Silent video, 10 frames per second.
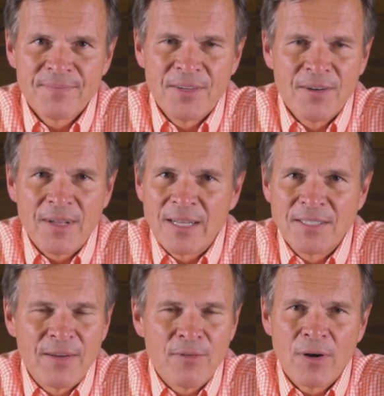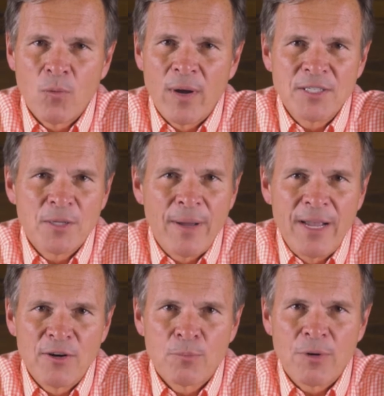You know, God's never going to waste a
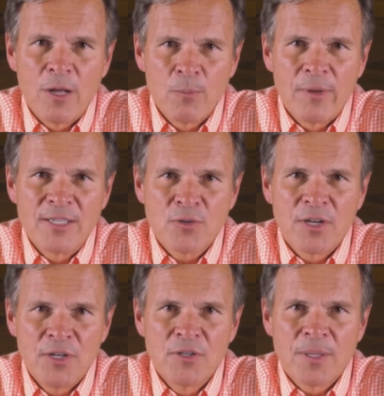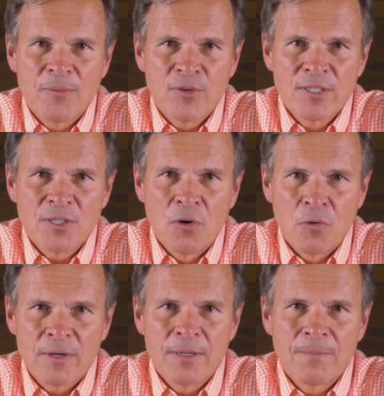pain or a problem, but He's going to use them for His
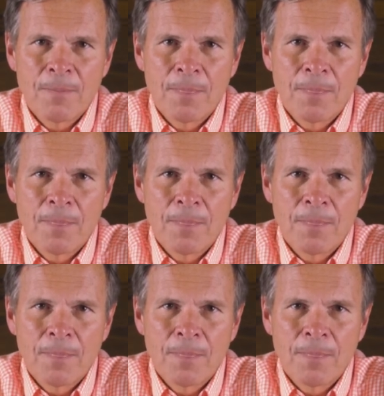glory.